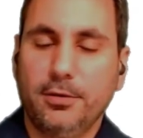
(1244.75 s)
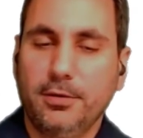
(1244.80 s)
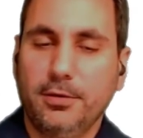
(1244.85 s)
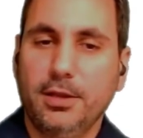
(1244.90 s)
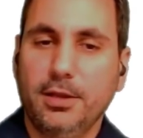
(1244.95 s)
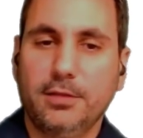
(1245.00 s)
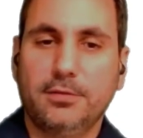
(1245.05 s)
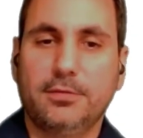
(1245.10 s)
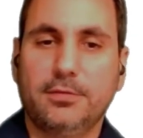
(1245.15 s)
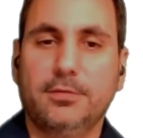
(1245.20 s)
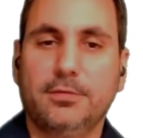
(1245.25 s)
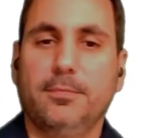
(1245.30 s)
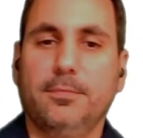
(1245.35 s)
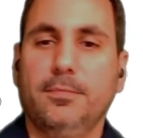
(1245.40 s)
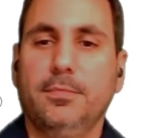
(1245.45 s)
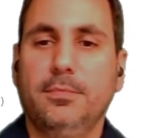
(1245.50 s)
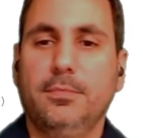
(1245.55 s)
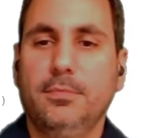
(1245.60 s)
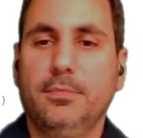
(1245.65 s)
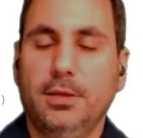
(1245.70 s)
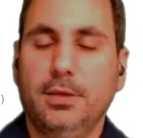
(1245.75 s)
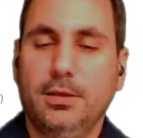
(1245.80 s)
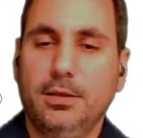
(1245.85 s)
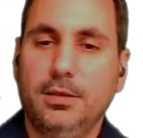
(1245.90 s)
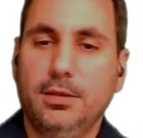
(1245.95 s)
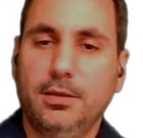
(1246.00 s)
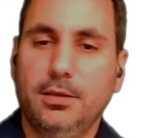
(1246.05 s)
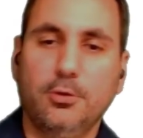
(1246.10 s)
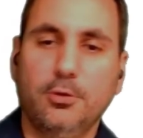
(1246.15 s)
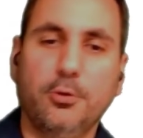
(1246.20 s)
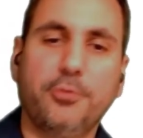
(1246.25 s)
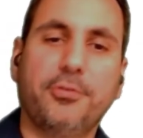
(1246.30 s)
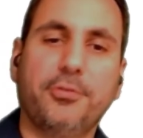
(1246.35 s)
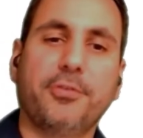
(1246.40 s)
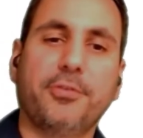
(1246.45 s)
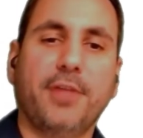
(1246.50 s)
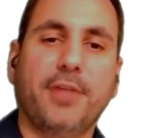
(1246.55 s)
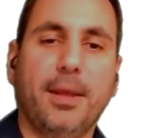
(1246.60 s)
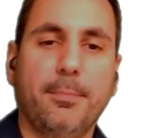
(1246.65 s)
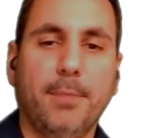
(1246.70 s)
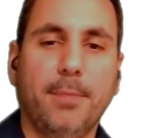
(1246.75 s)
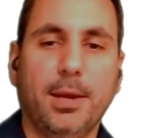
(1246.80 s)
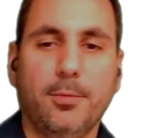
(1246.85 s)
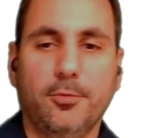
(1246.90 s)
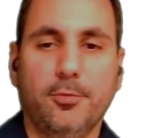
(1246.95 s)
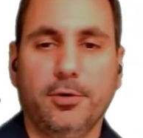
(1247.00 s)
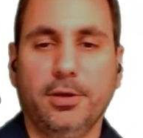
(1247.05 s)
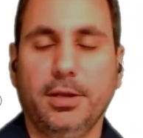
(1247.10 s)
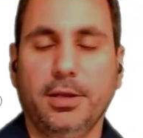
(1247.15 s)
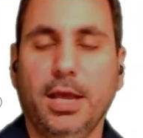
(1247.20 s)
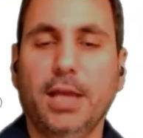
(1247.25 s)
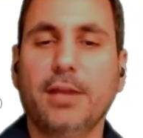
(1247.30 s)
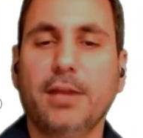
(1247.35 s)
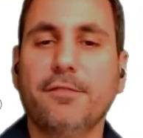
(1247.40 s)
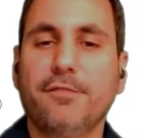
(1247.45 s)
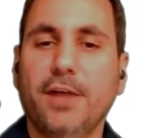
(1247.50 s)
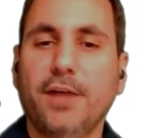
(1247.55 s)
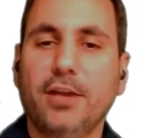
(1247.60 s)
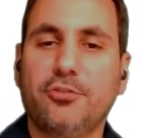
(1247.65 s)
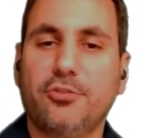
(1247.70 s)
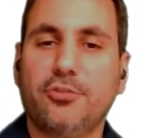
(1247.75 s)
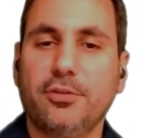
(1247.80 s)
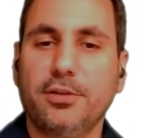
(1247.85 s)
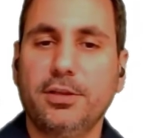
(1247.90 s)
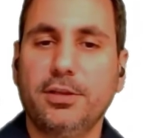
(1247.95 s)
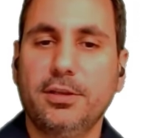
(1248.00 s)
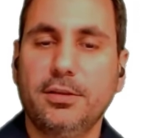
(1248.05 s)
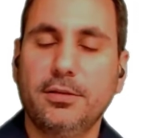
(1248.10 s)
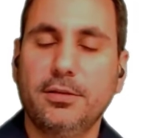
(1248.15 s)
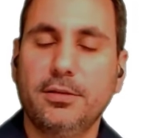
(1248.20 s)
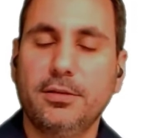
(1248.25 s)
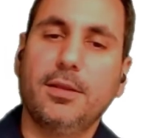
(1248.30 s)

It uses that memory, and eventually